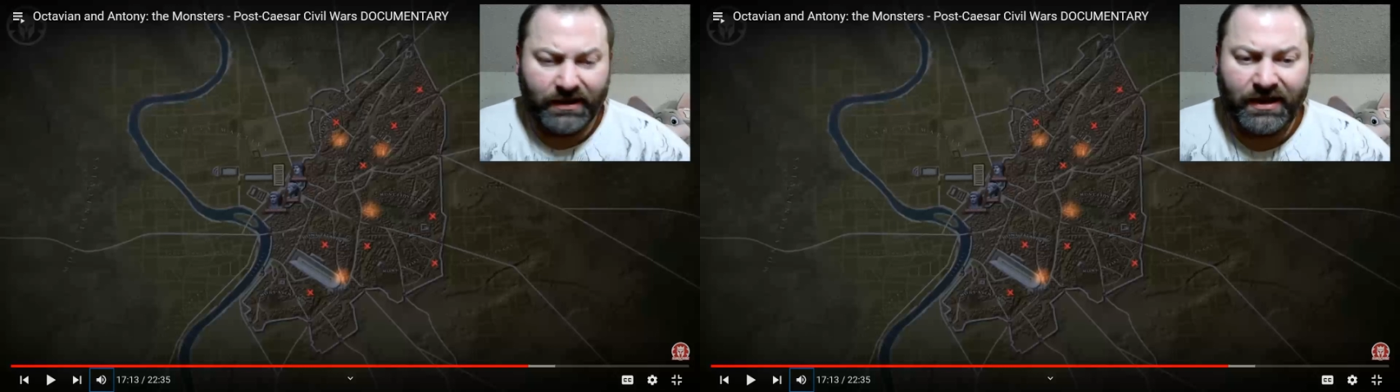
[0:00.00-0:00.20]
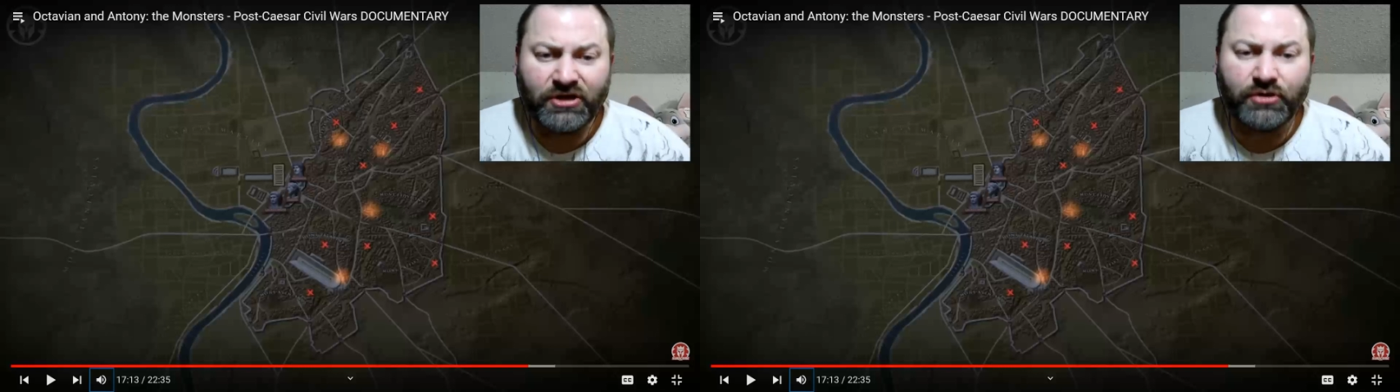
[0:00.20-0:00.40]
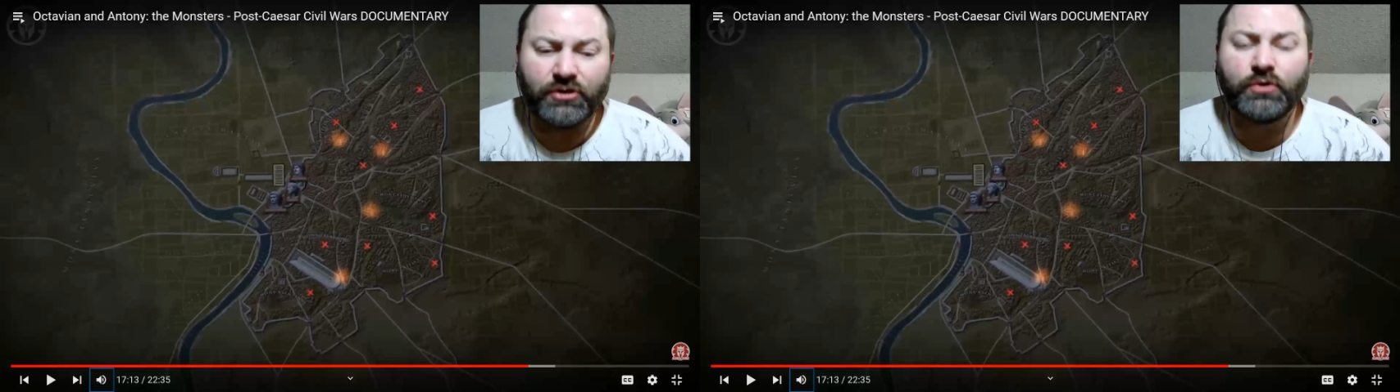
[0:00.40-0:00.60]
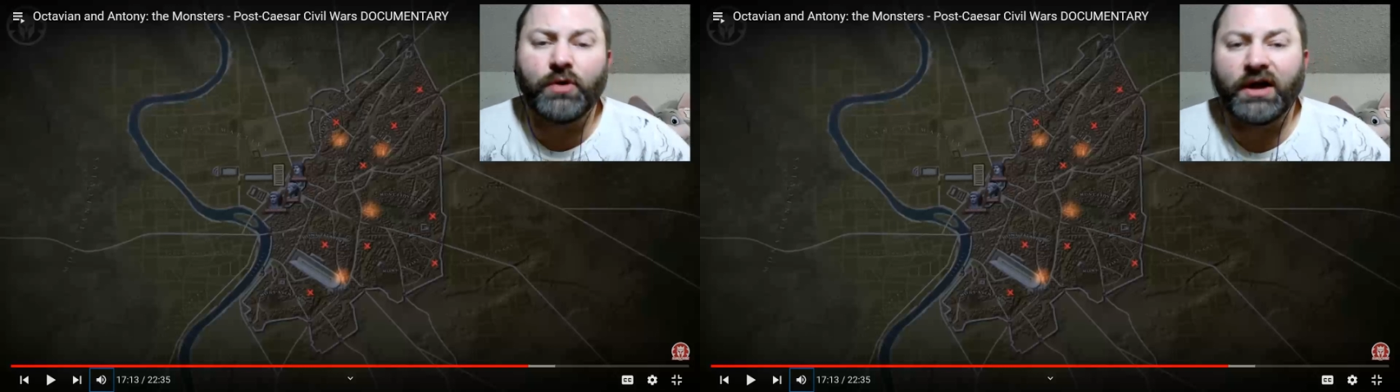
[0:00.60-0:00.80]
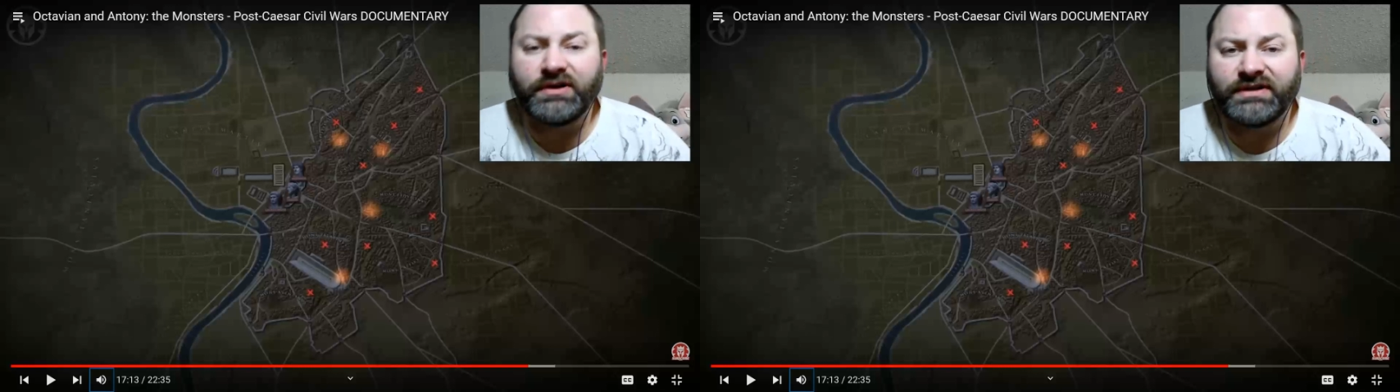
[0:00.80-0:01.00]
You, you
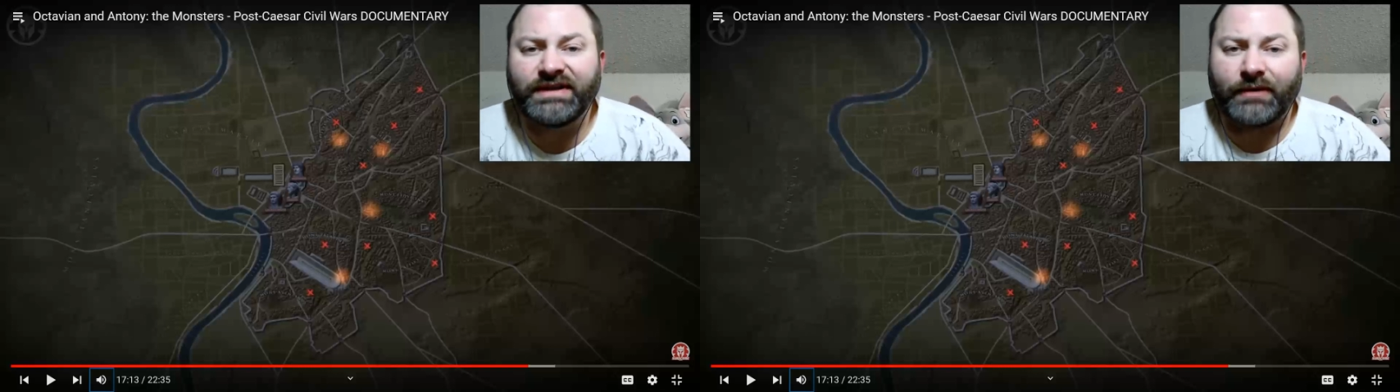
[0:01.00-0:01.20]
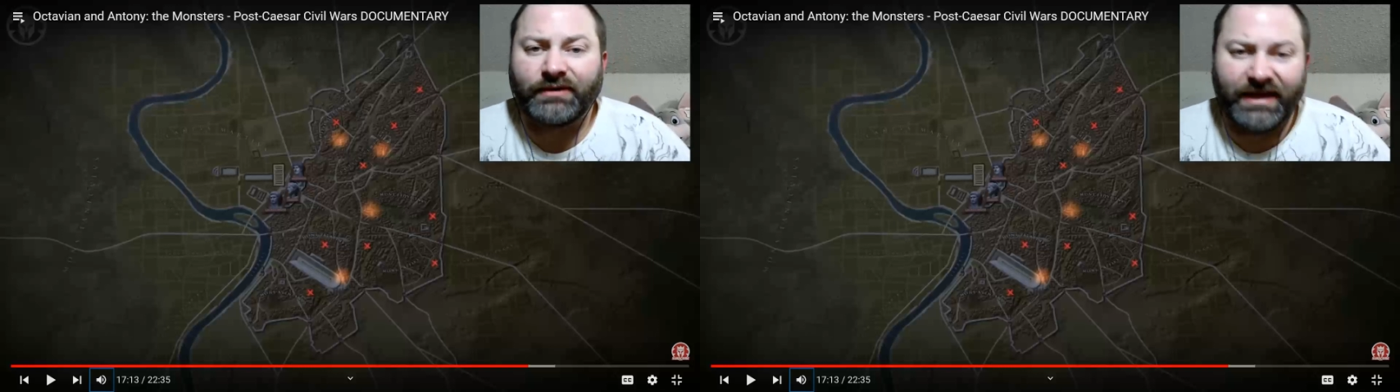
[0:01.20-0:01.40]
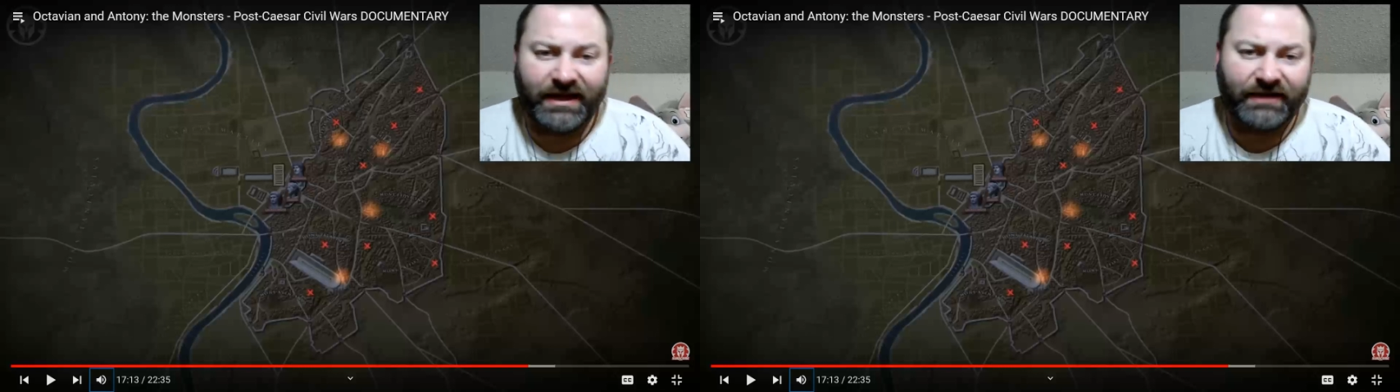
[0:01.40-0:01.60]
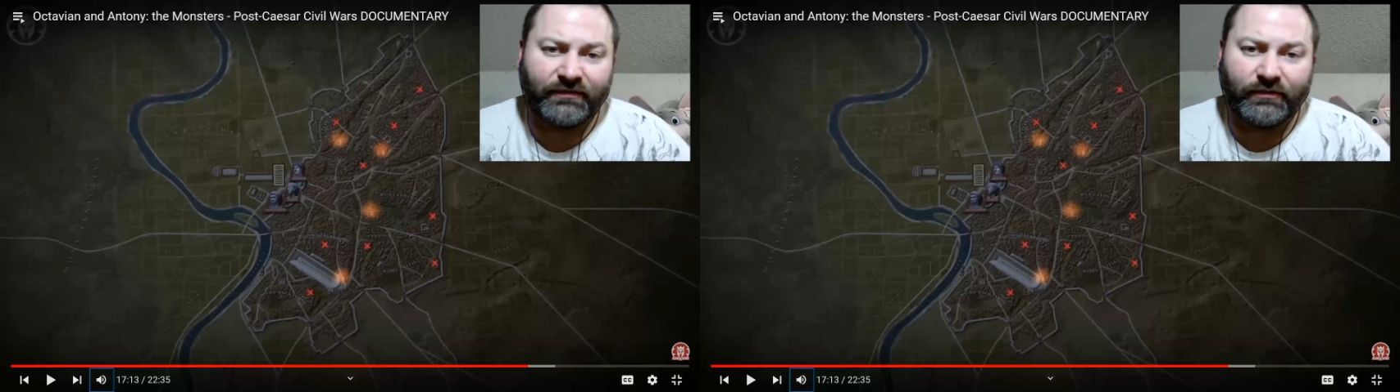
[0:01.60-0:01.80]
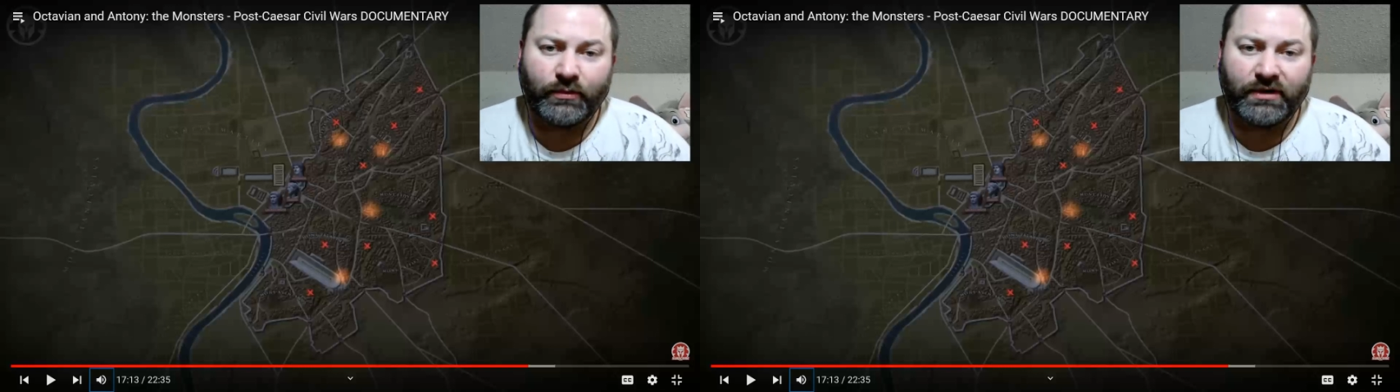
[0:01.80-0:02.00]
hunted down
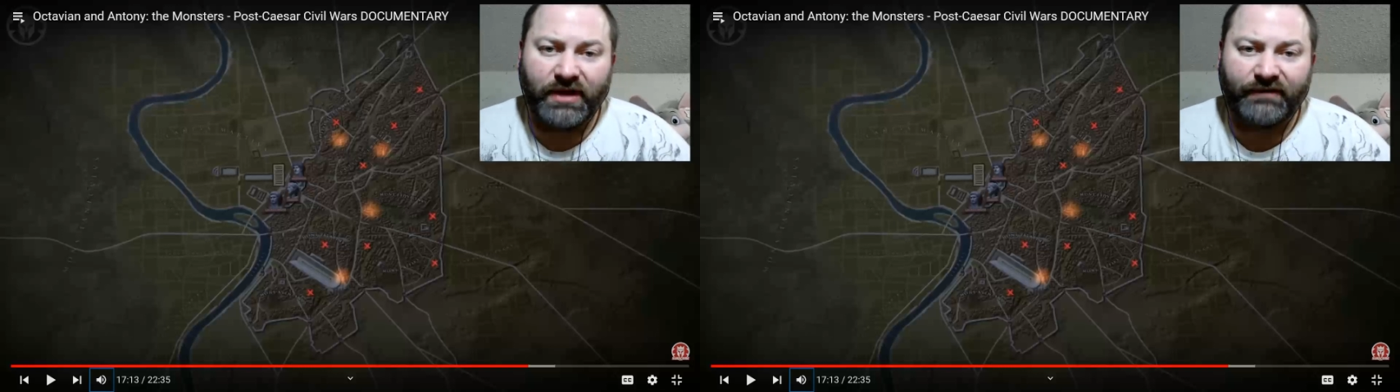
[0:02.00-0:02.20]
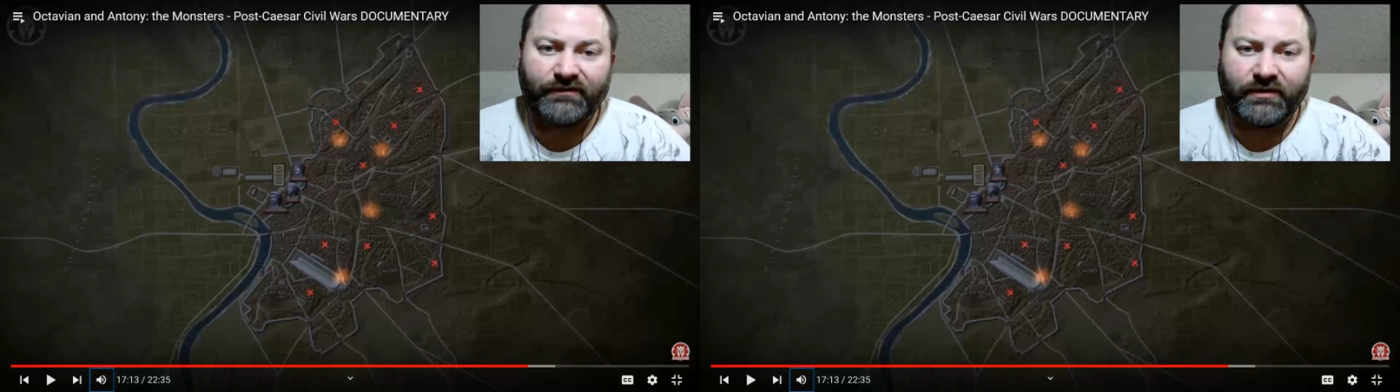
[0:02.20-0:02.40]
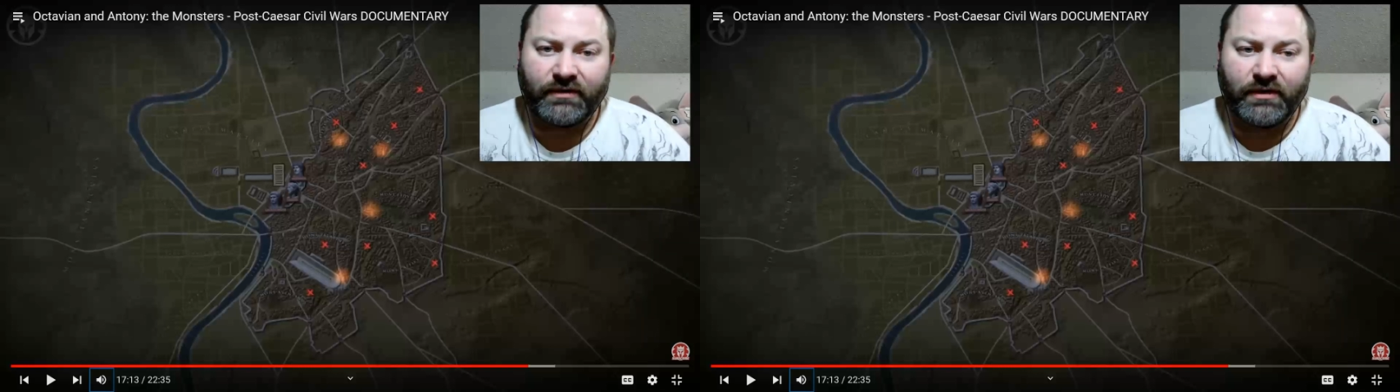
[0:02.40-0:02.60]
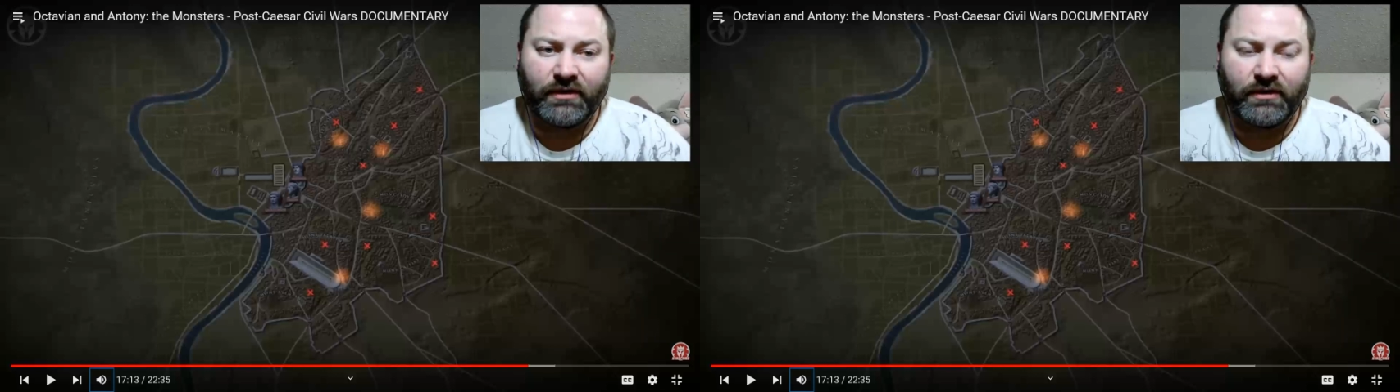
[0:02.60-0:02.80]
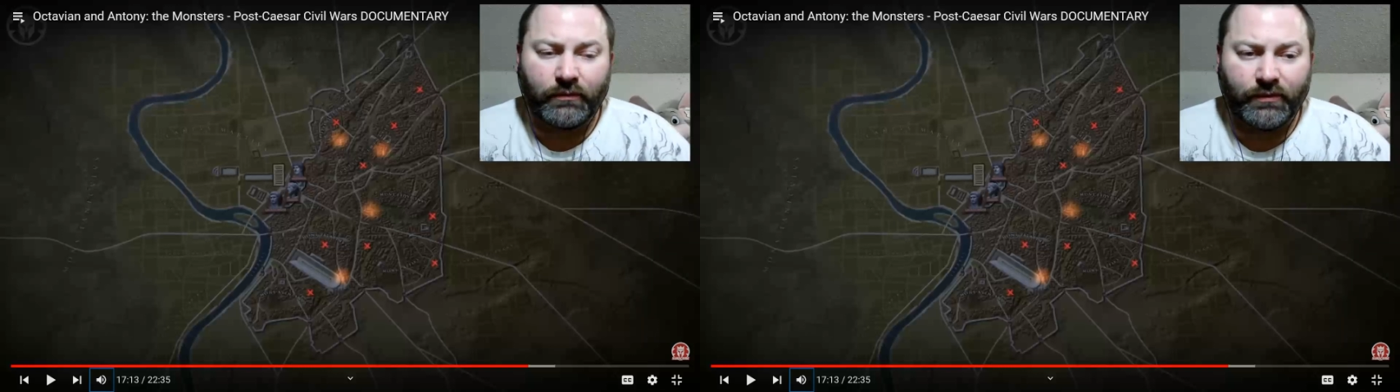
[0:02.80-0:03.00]
kids who were left
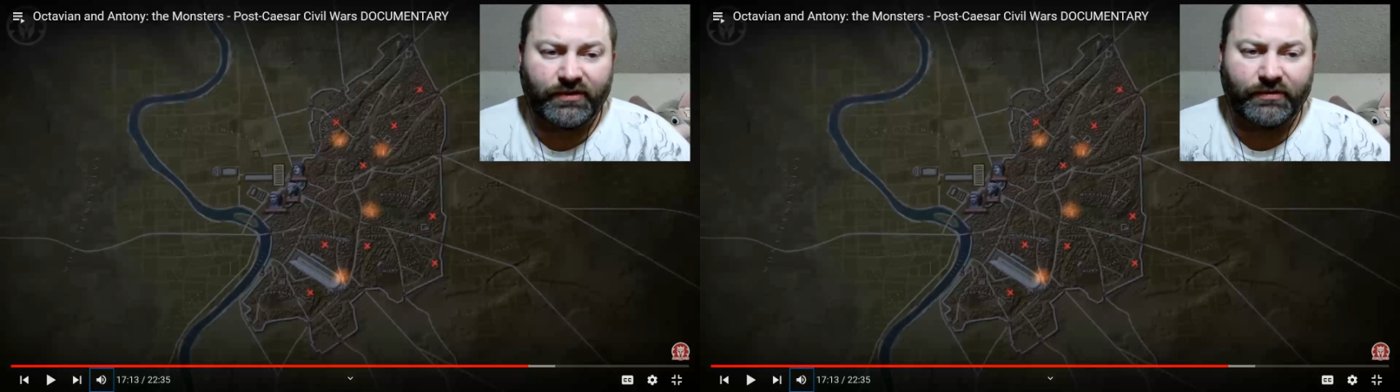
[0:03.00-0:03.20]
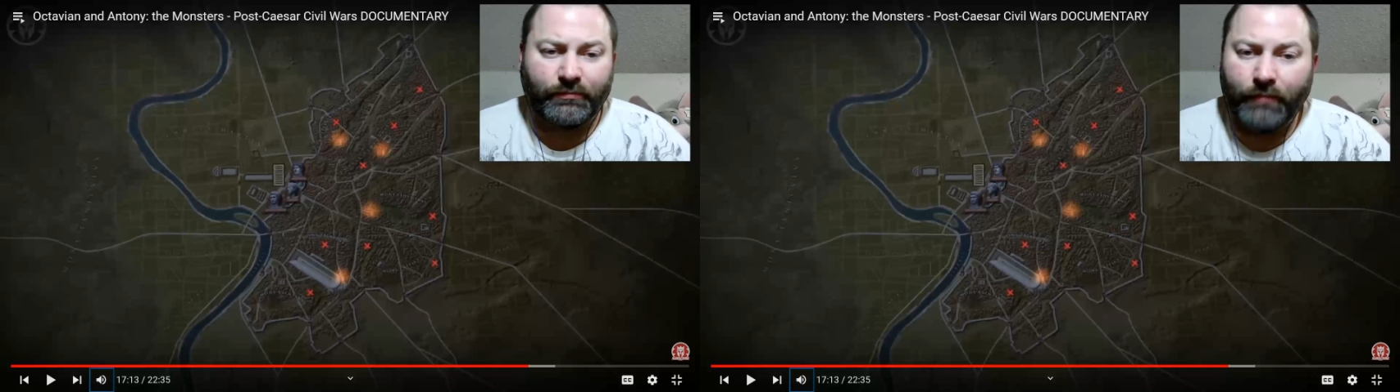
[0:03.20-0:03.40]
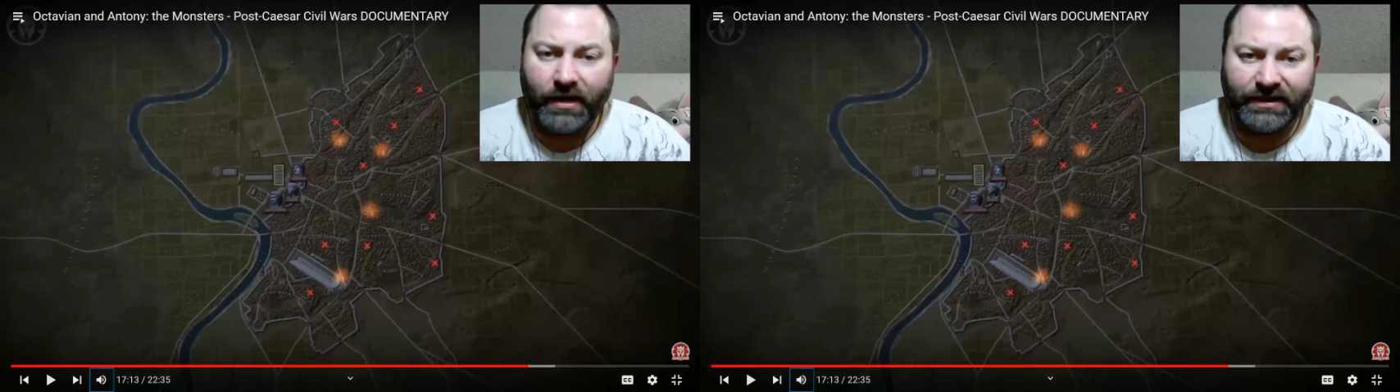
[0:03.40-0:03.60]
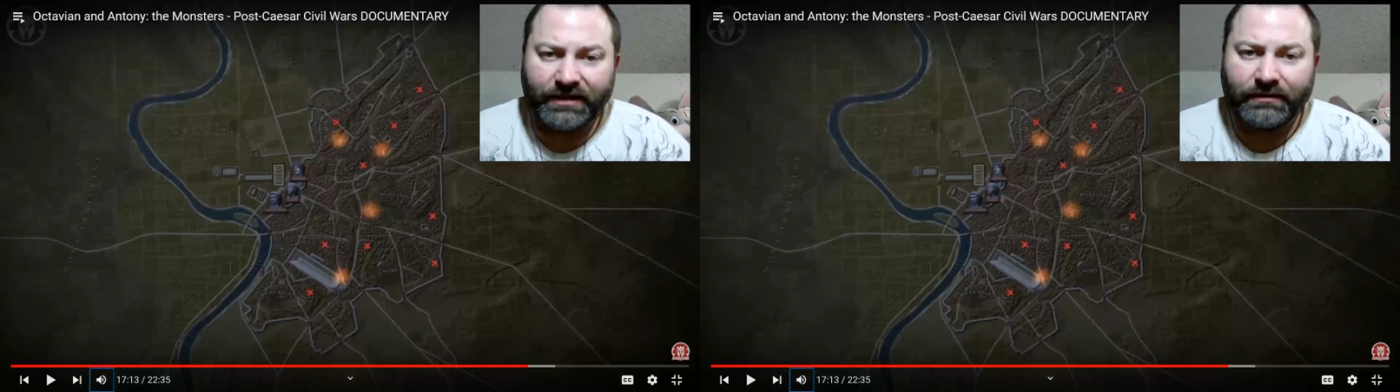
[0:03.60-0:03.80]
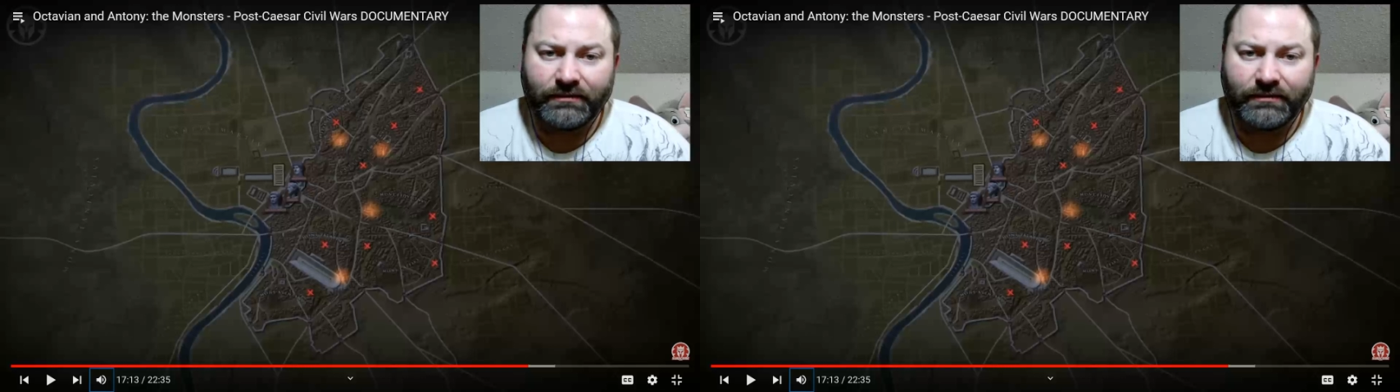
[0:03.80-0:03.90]
with money.